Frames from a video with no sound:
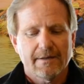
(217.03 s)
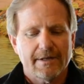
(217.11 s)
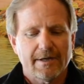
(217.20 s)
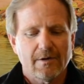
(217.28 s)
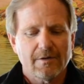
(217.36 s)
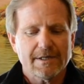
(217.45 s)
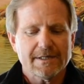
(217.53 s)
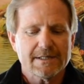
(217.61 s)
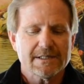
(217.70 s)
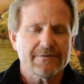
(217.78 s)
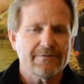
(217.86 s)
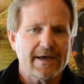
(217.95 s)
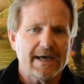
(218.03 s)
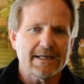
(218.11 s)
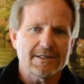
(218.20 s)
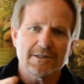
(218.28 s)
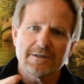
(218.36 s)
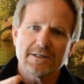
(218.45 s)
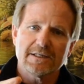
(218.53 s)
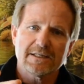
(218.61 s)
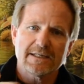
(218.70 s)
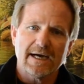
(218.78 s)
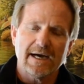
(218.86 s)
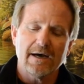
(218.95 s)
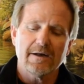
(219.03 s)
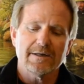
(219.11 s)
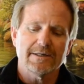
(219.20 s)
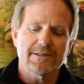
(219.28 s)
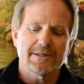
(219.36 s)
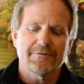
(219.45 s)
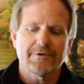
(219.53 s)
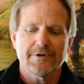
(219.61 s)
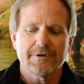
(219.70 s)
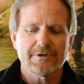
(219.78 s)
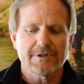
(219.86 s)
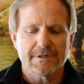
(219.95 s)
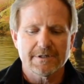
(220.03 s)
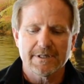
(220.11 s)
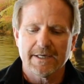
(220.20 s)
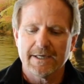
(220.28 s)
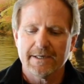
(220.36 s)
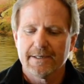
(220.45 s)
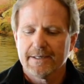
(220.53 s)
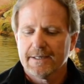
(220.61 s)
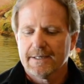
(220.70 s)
the only disadvantage to this style is if you're using, say,